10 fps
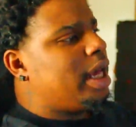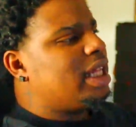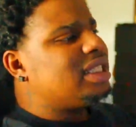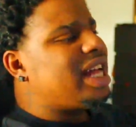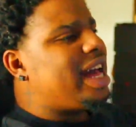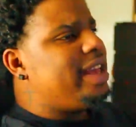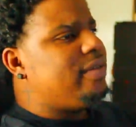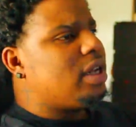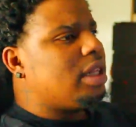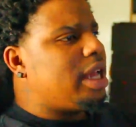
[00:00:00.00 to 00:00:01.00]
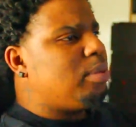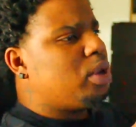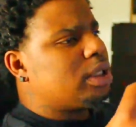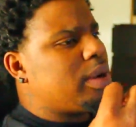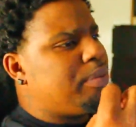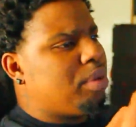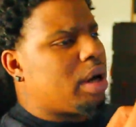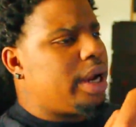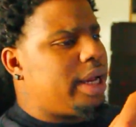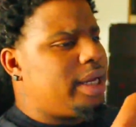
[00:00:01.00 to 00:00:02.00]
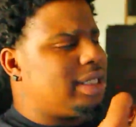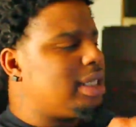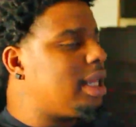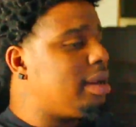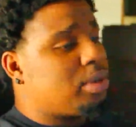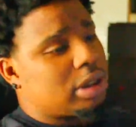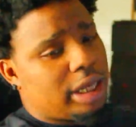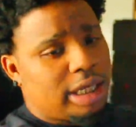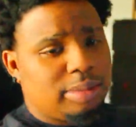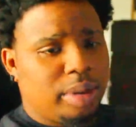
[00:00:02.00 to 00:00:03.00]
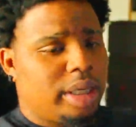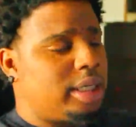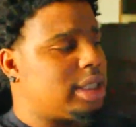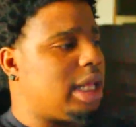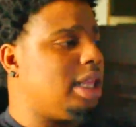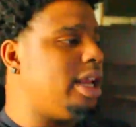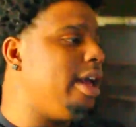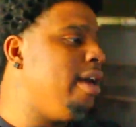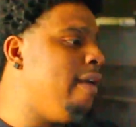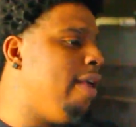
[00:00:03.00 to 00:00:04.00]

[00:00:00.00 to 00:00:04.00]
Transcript: And it's not even a label, it's a brand. It's a label slash brand, it's all of that.